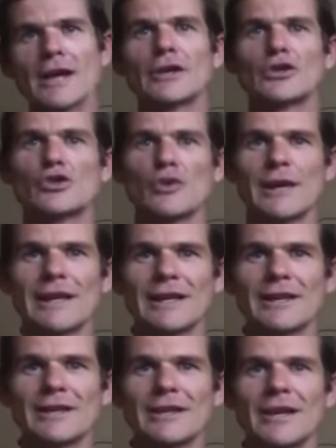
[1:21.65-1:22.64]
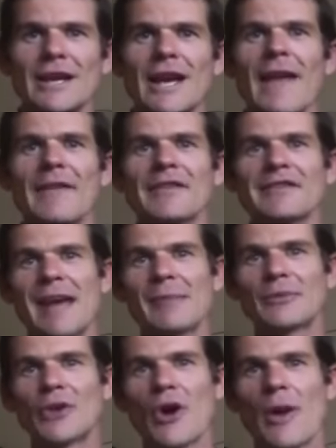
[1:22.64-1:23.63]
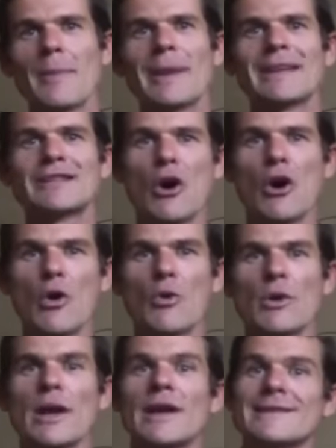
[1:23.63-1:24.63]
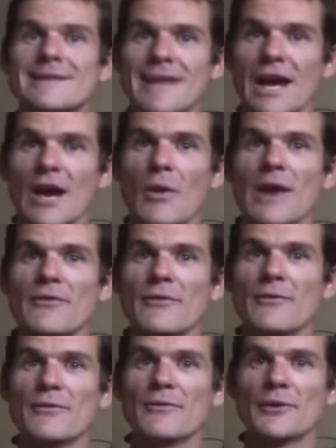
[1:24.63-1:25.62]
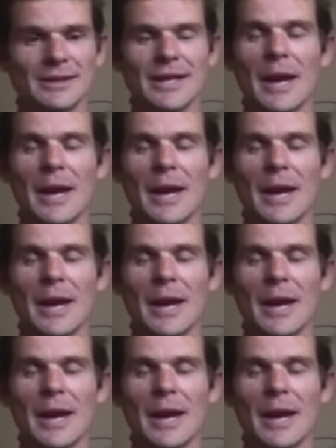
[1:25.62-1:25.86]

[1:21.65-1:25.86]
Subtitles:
adrenaline at the same time they're being told, stay away from fruit.